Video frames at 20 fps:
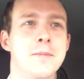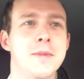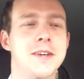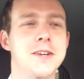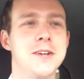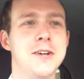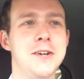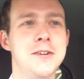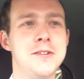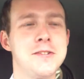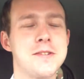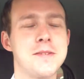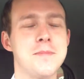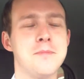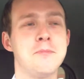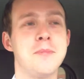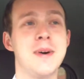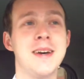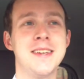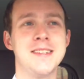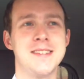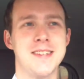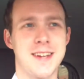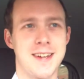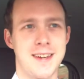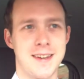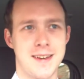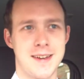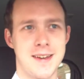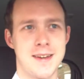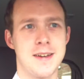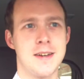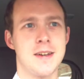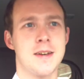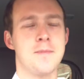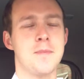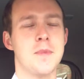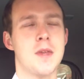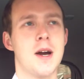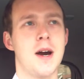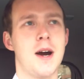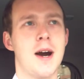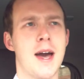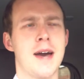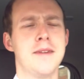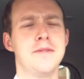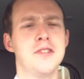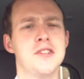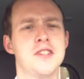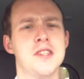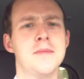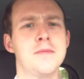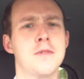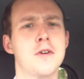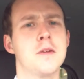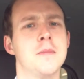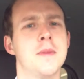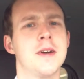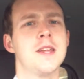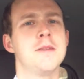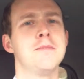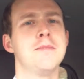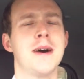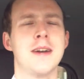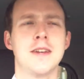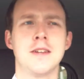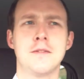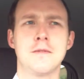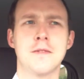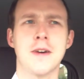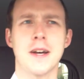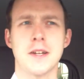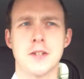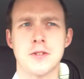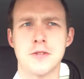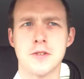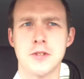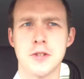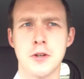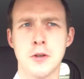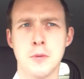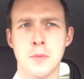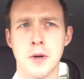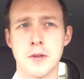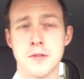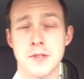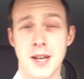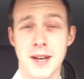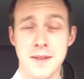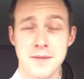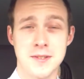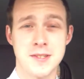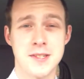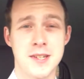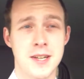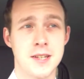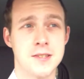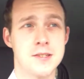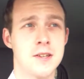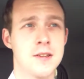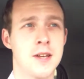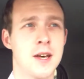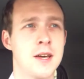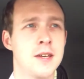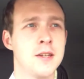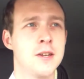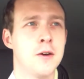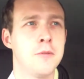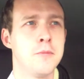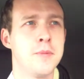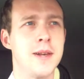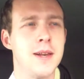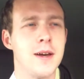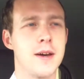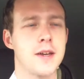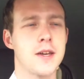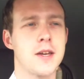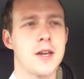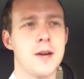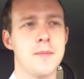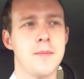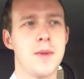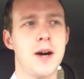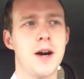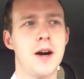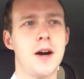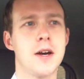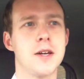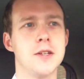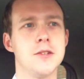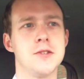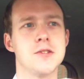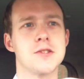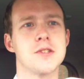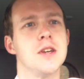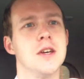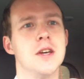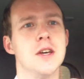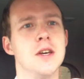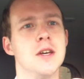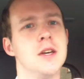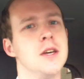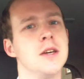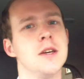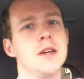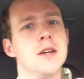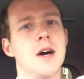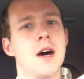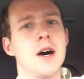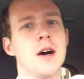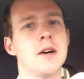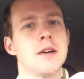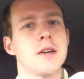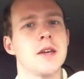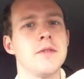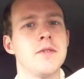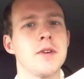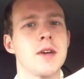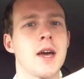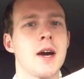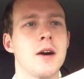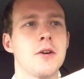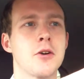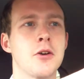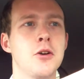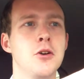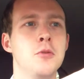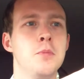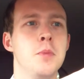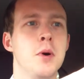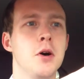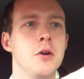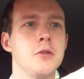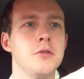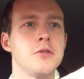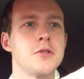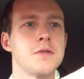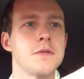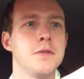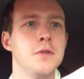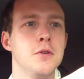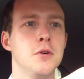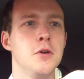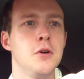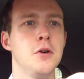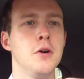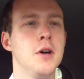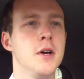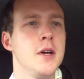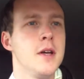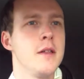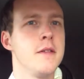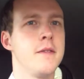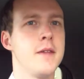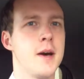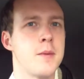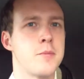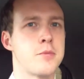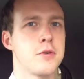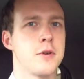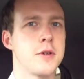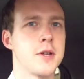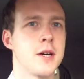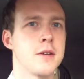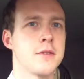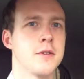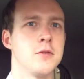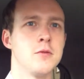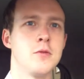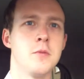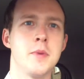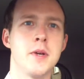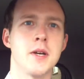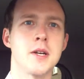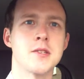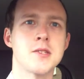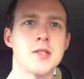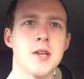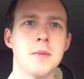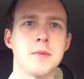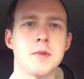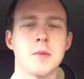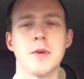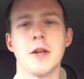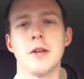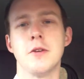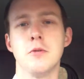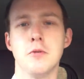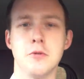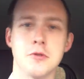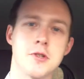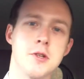because basically I haven't seen very many manufacturers' coupons, I have to say. So that, you know, it'd be like Heinz giving out coupons for their product that will be acceptable in all